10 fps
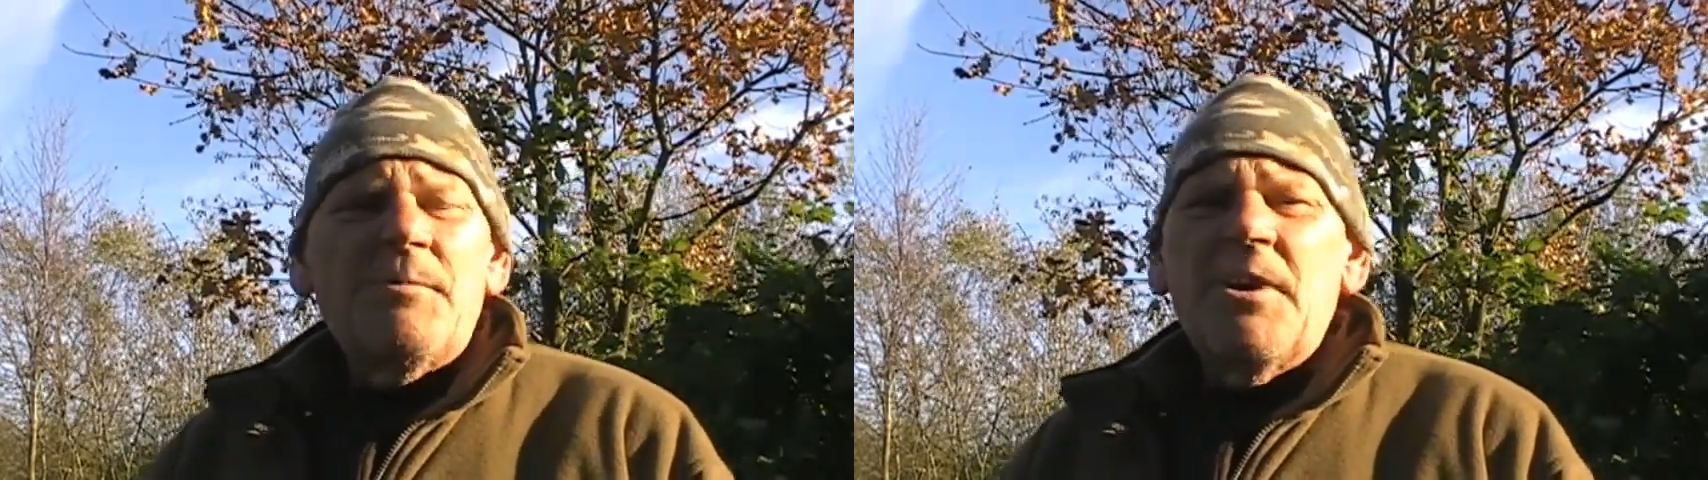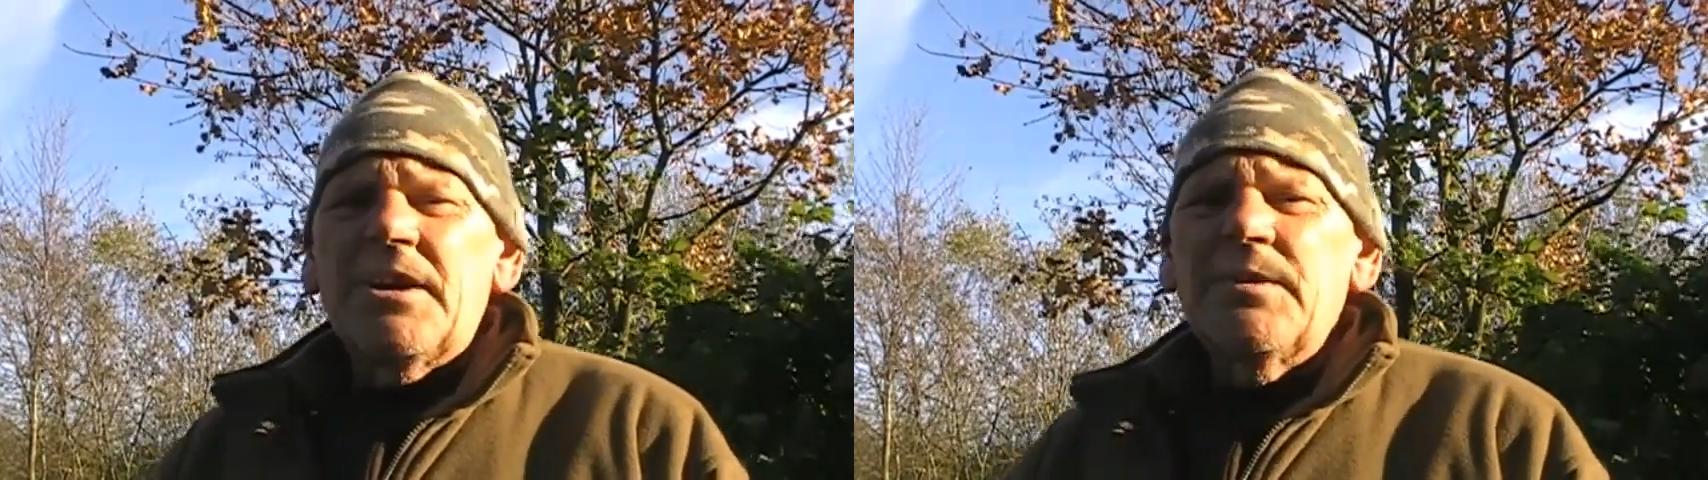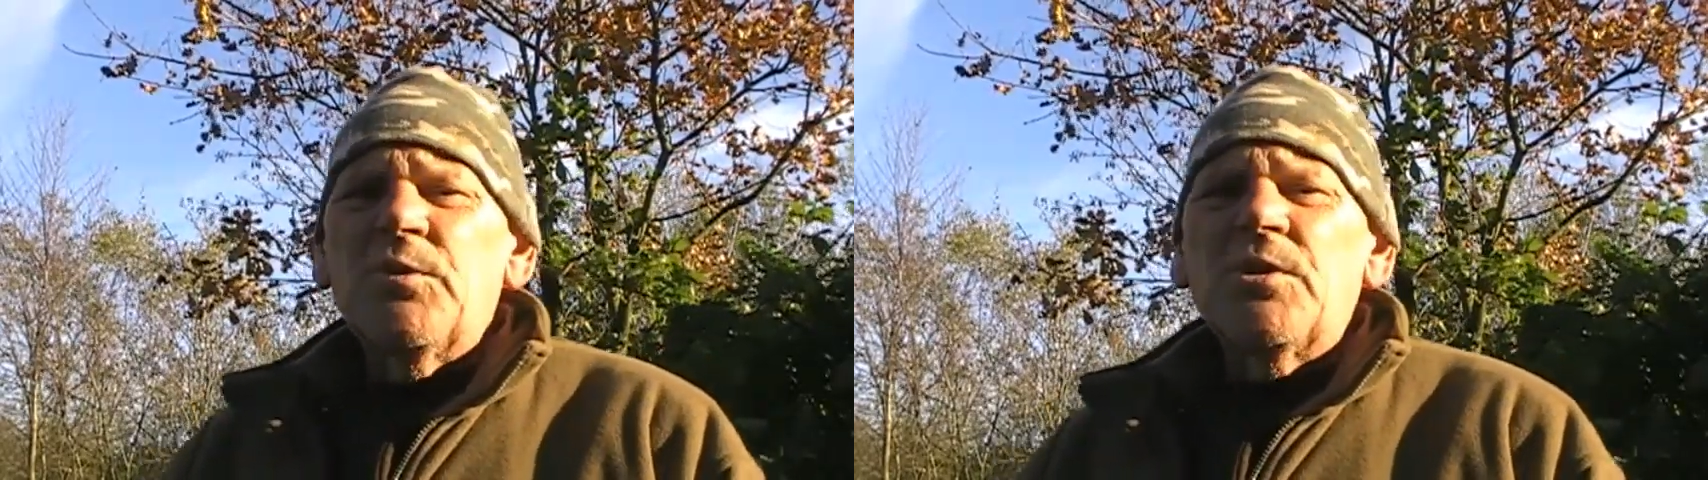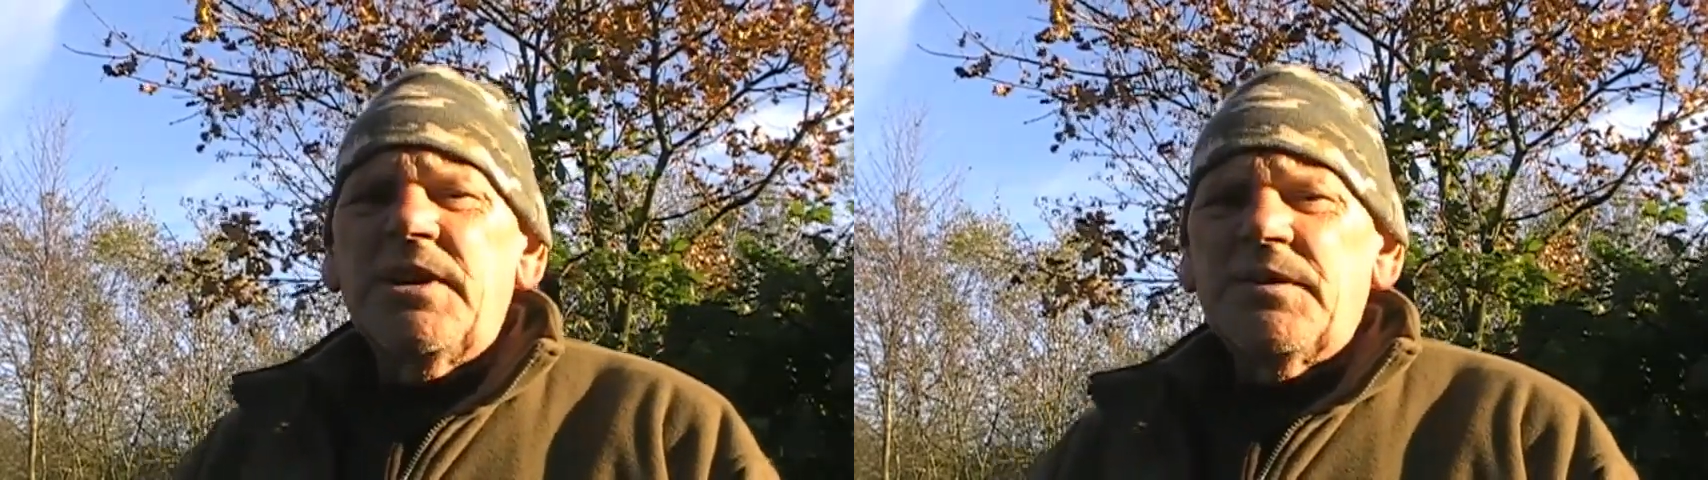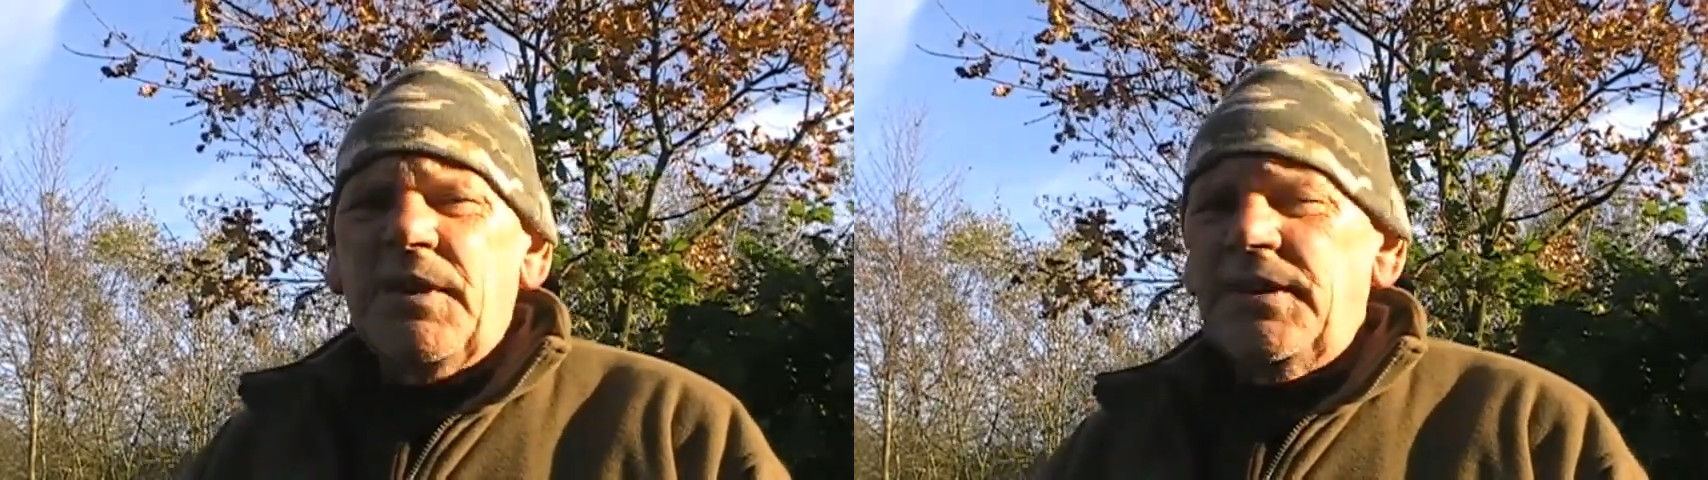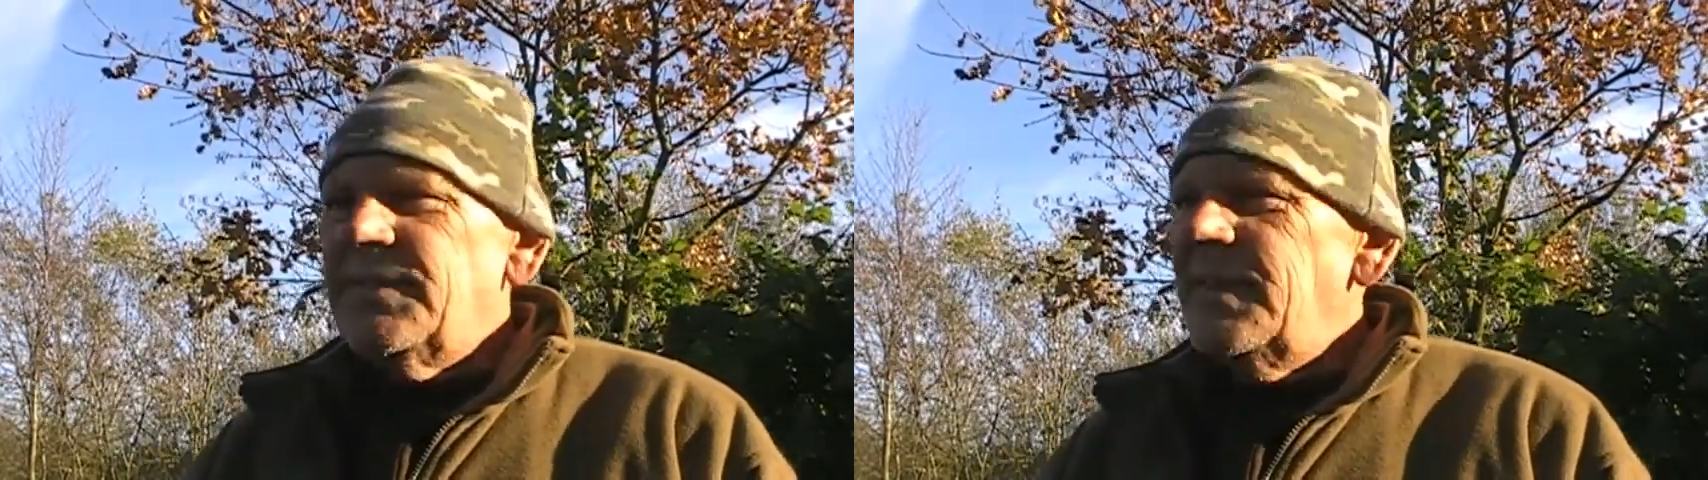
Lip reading: might give Ronnie a ring,